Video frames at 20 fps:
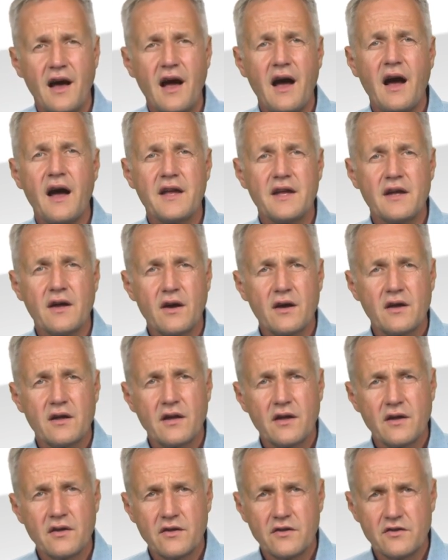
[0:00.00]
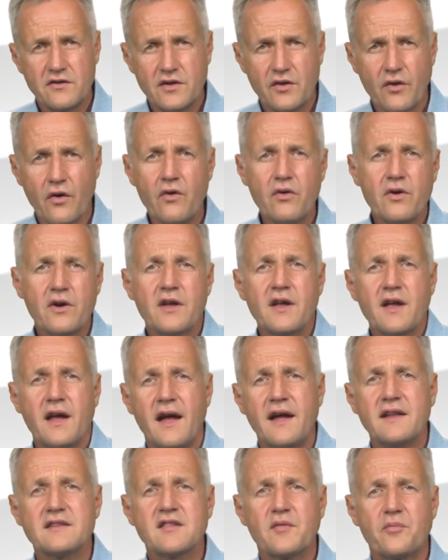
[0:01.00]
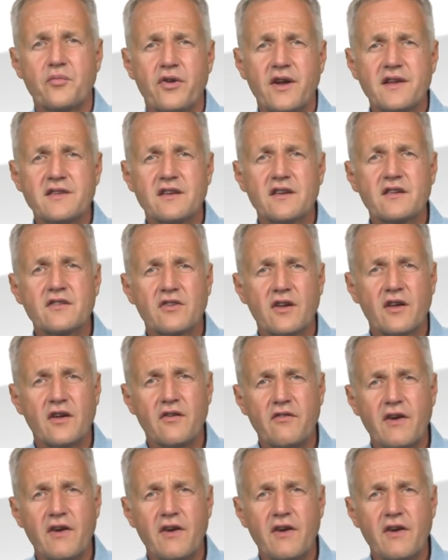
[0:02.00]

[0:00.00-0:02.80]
I0, and the present